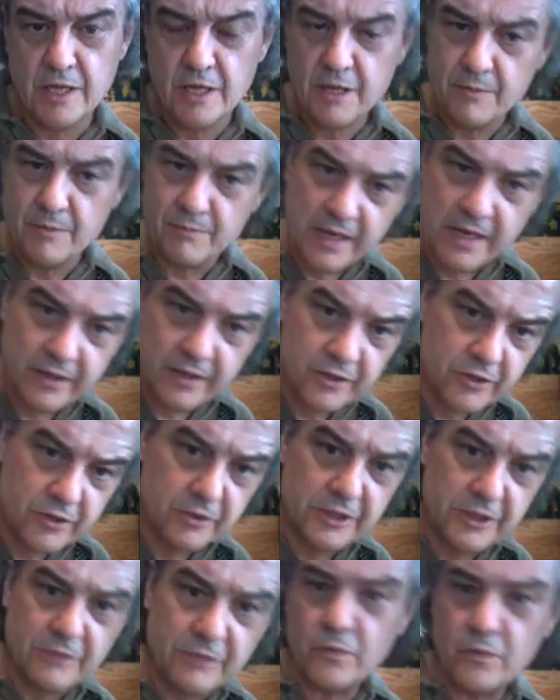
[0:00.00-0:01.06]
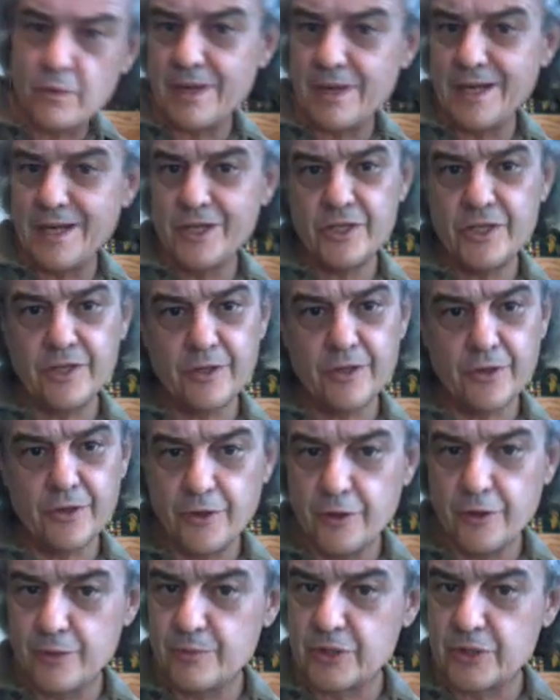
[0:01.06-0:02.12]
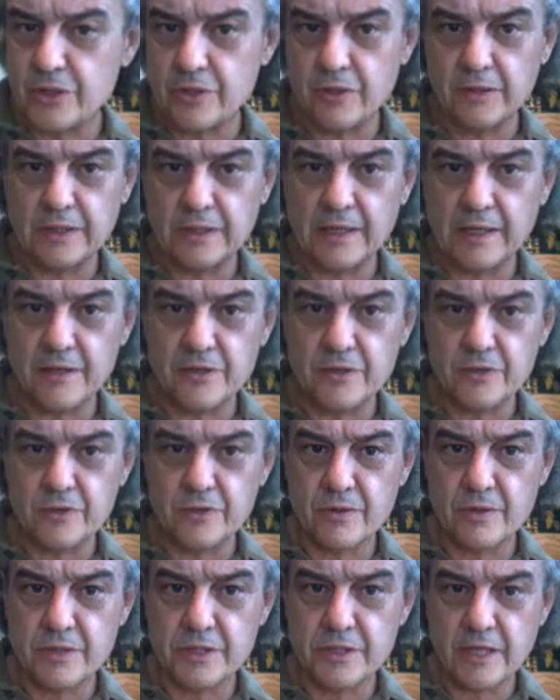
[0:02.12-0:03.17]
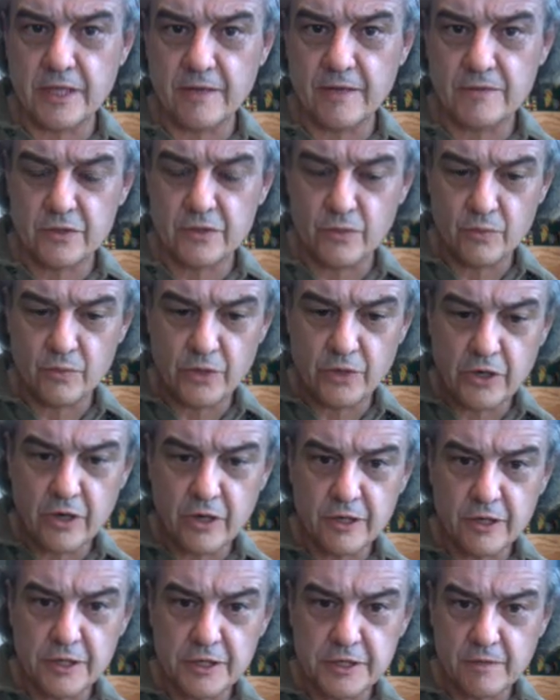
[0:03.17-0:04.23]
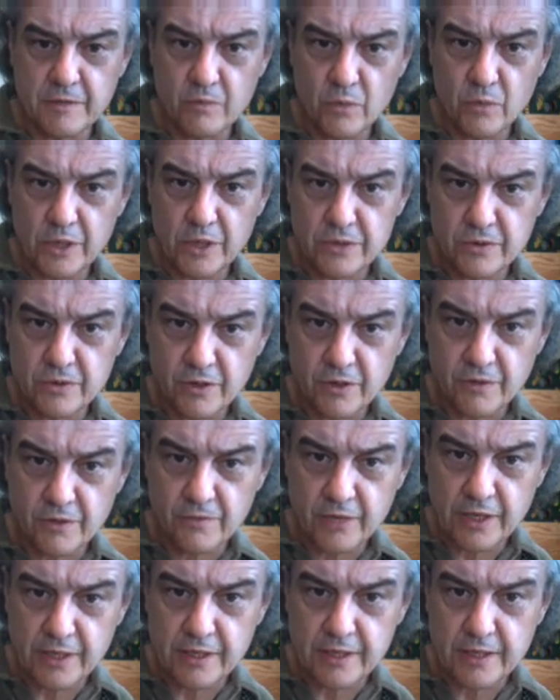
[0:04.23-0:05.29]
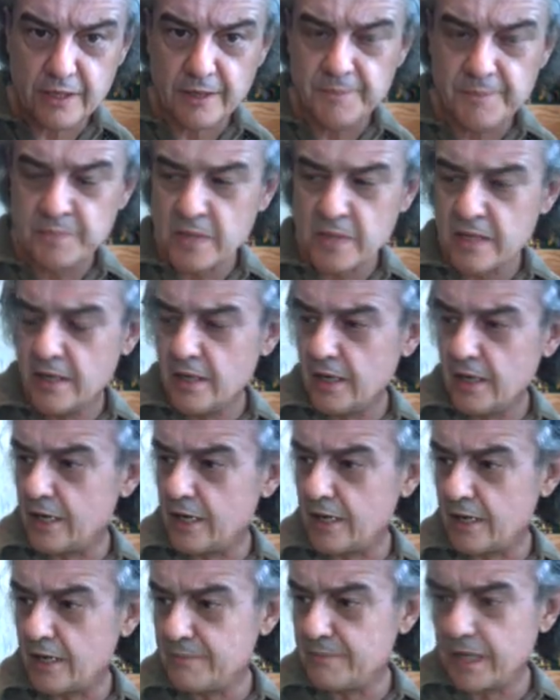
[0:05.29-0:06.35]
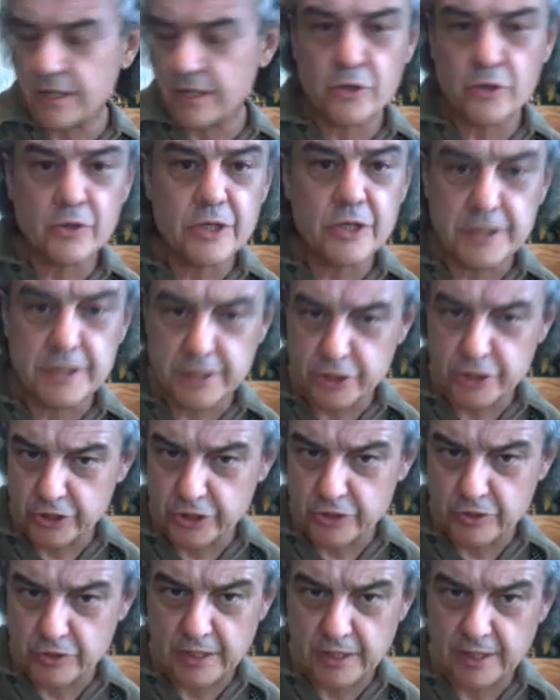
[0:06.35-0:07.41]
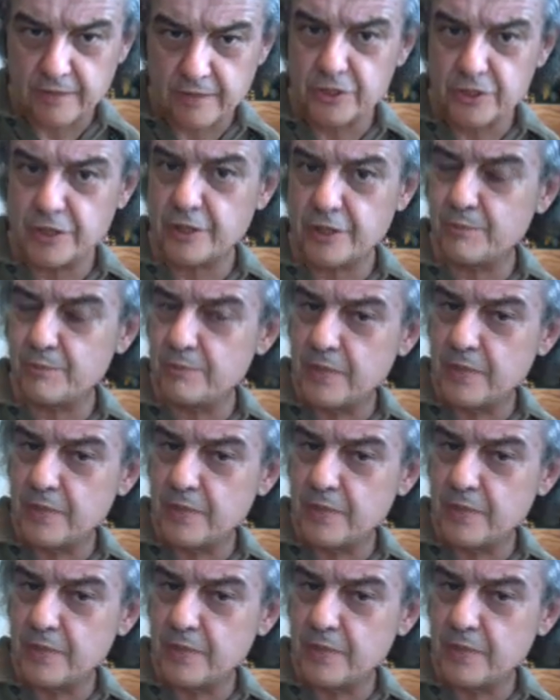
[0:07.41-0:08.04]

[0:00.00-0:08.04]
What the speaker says: medical information, herbs, and all that other sort of stuff. So regardless of what sort of a medical condition you have, she can